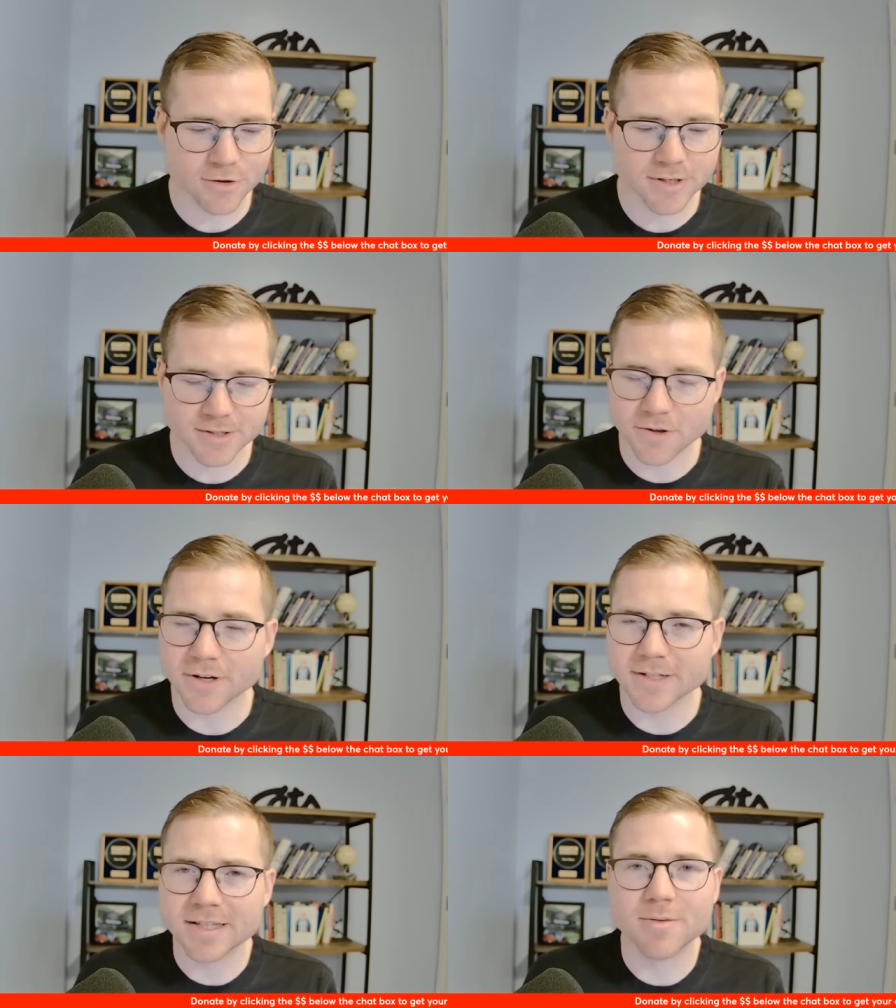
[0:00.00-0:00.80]
look, as
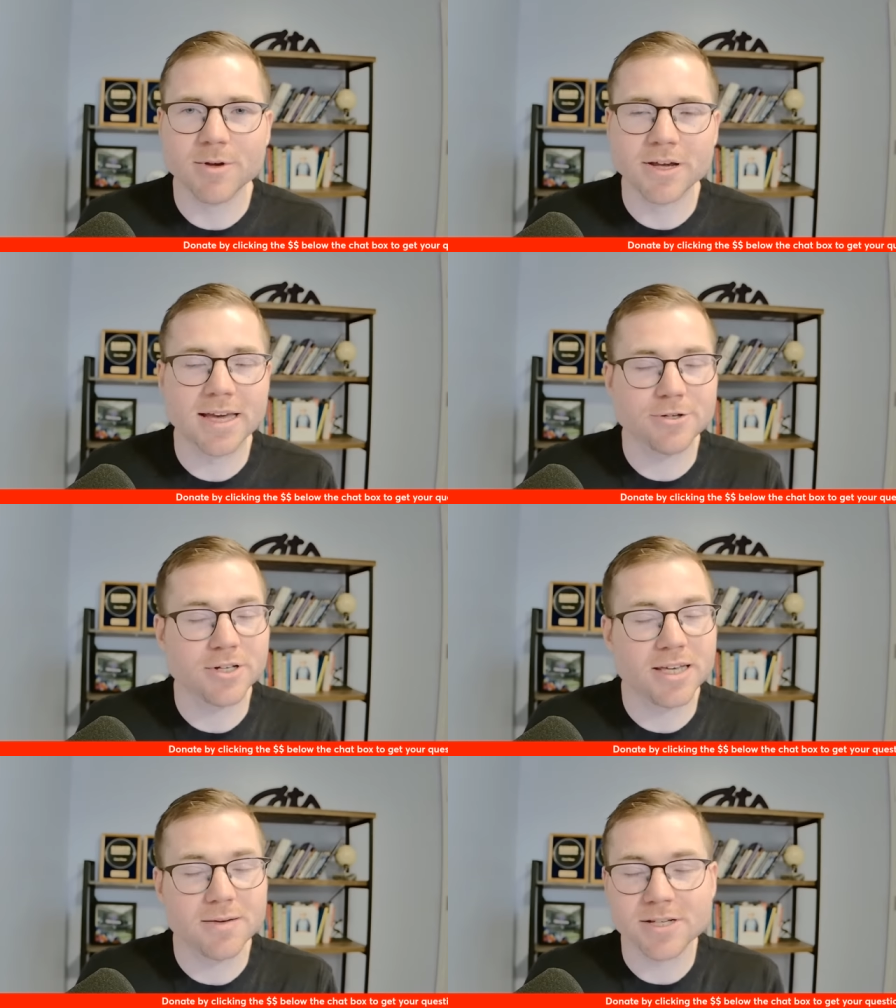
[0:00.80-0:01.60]
long as the
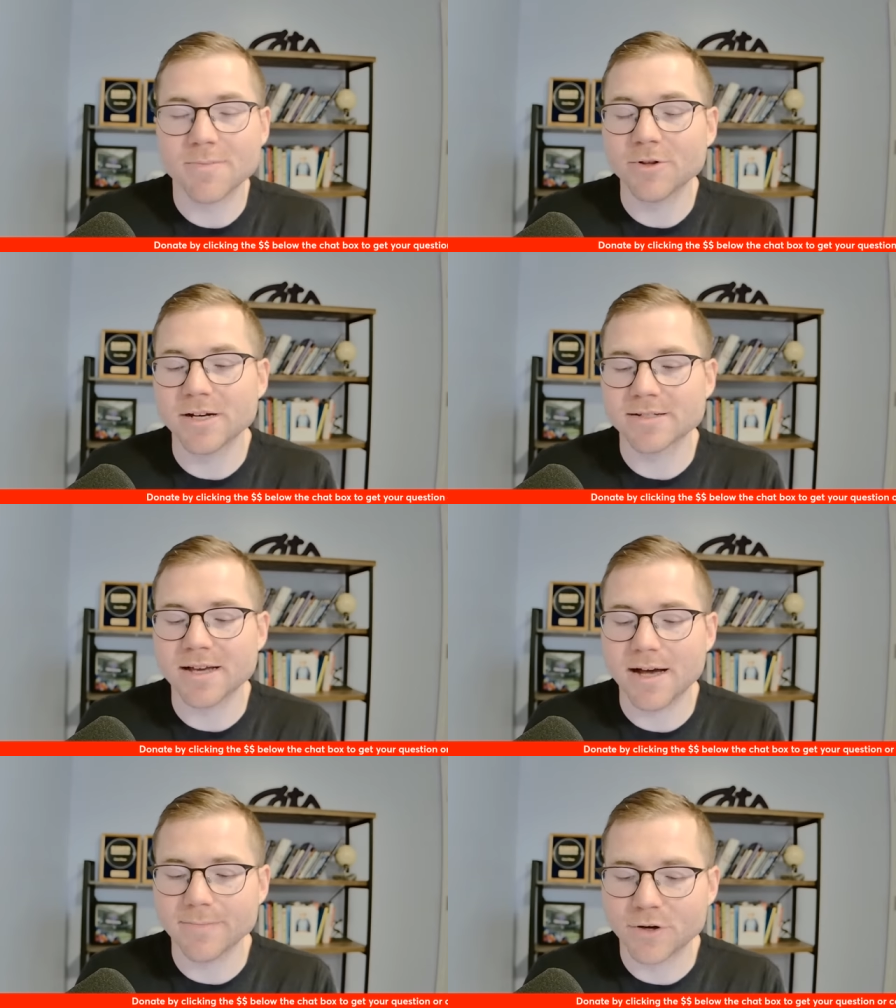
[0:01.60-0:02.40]
communication keeps up with us,
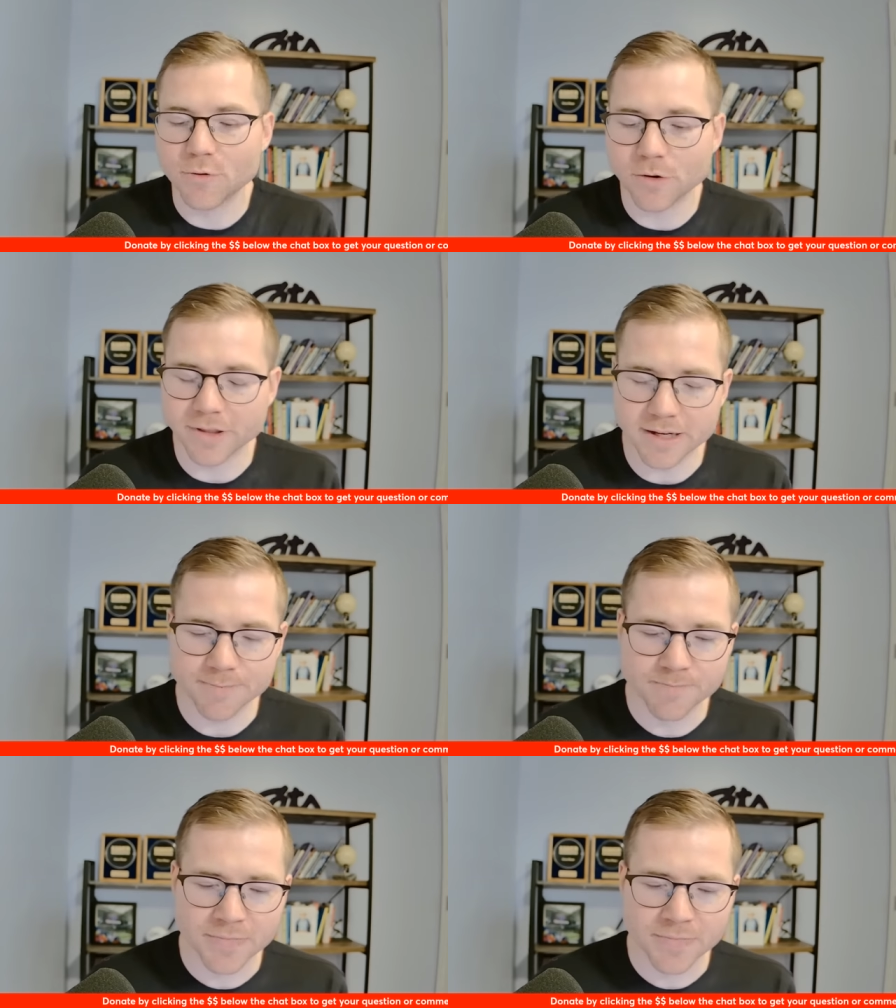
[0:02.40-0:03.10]
I'm cool with it.